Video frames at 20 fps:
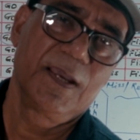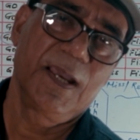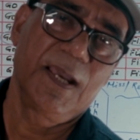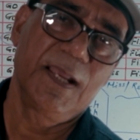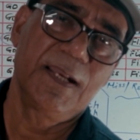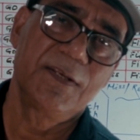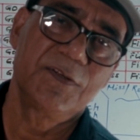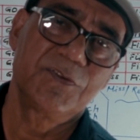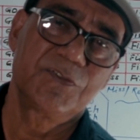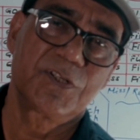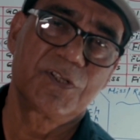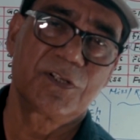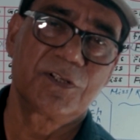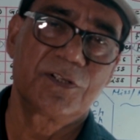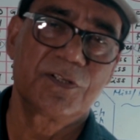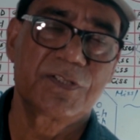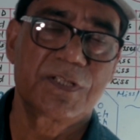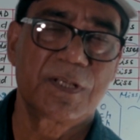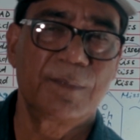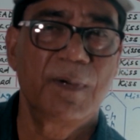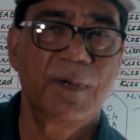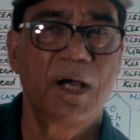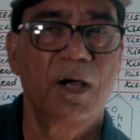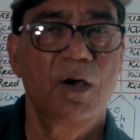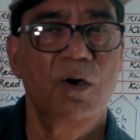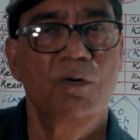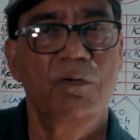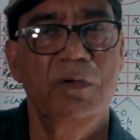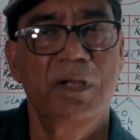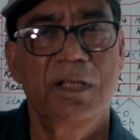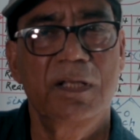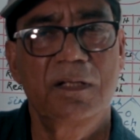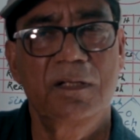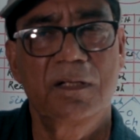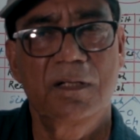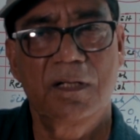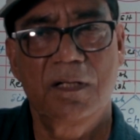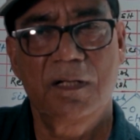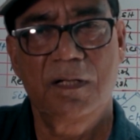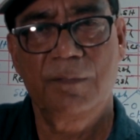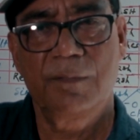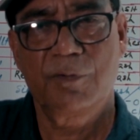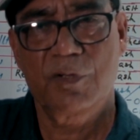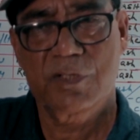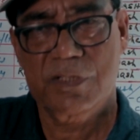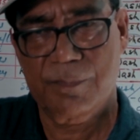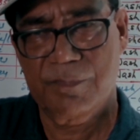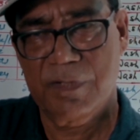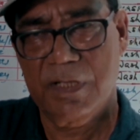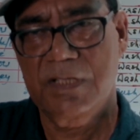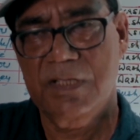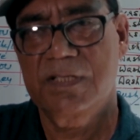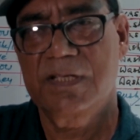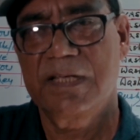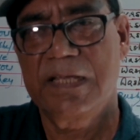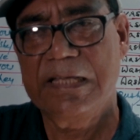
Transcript: And somehow, for some reason,